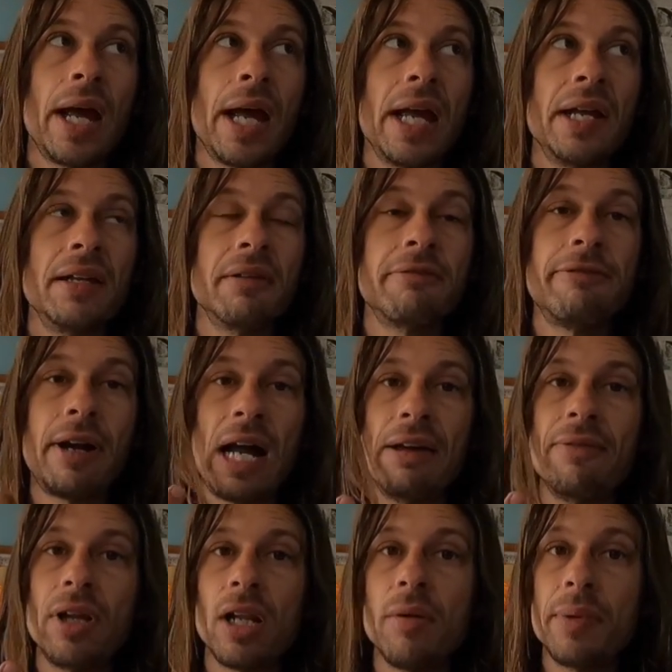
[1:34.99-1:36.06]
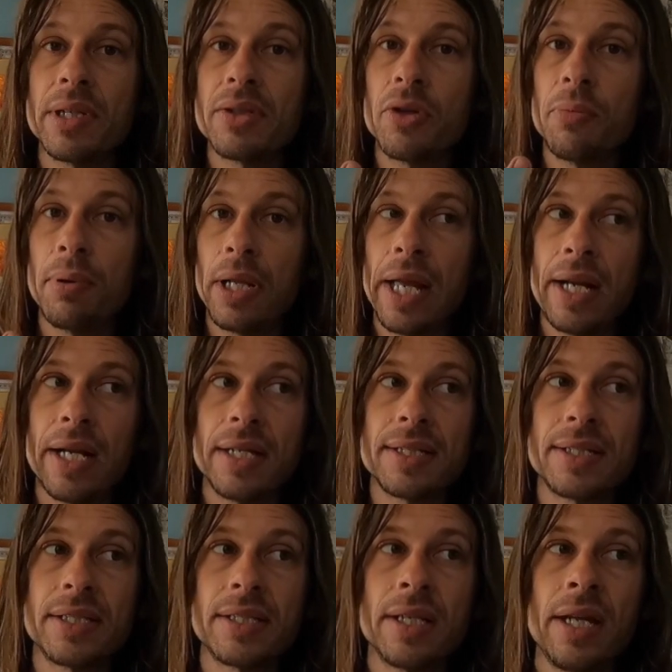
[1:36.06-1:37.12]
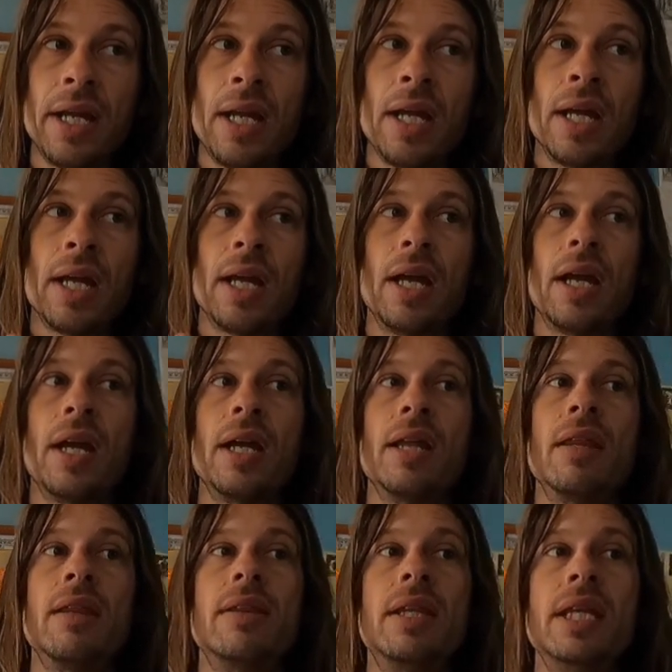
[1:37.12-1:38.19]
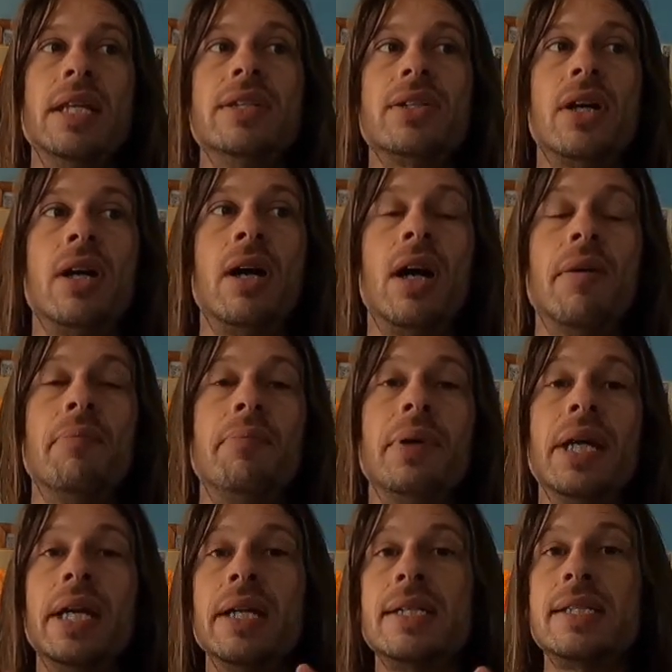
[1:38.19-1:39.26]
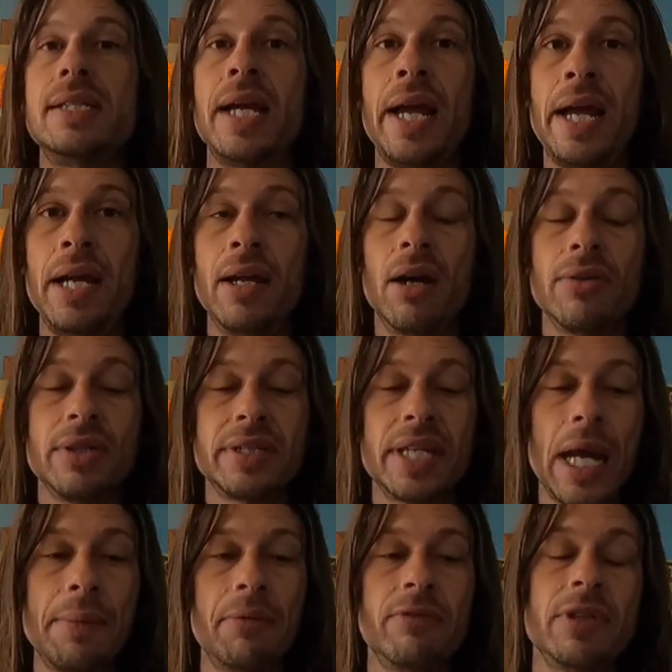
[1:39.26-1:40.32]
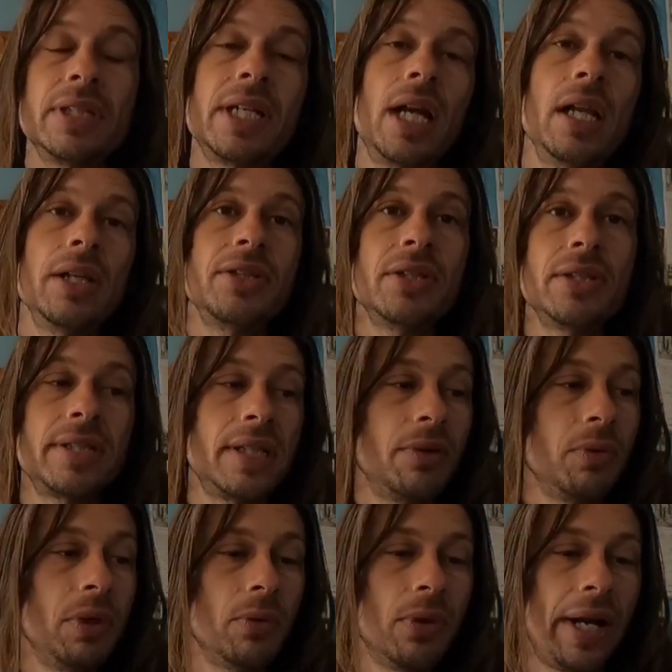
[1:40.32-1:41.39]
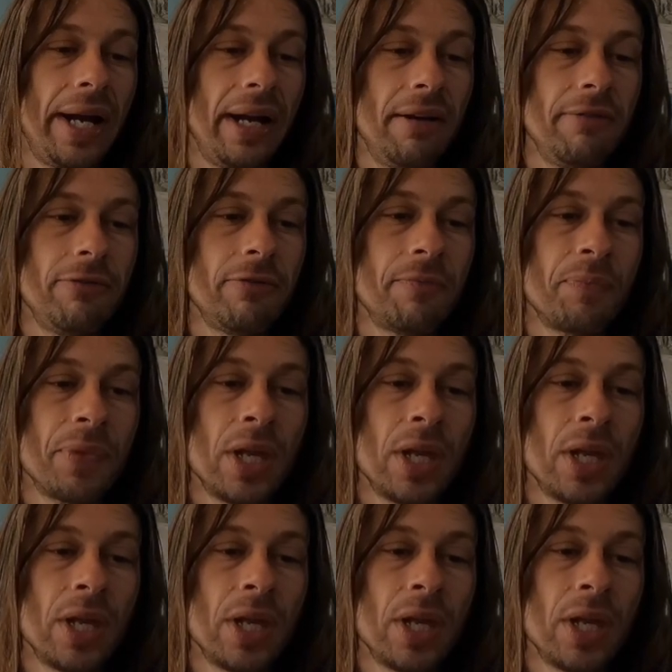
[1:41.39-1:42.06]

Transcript: And the five elemental planets, these are a big say on the type of intelligence that we will have.